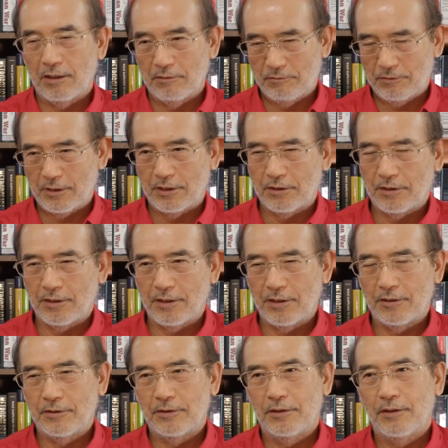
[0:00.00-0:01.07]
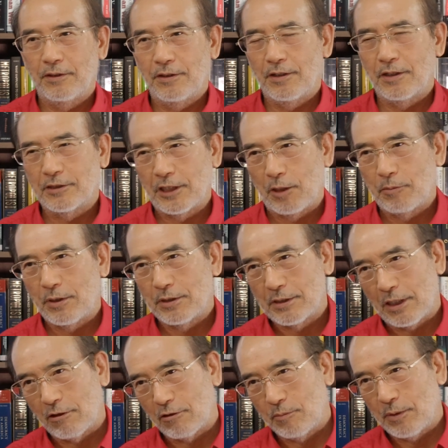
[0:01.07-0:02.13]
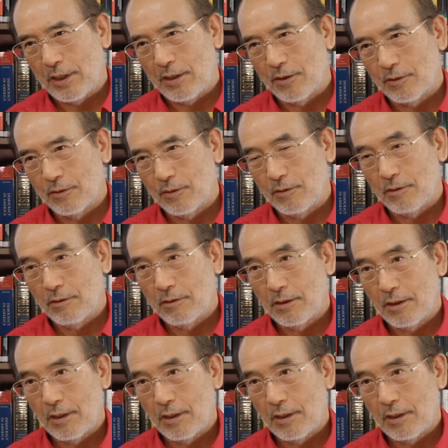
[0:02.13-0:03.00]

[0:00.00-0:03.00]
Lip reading: of Japanese archipelago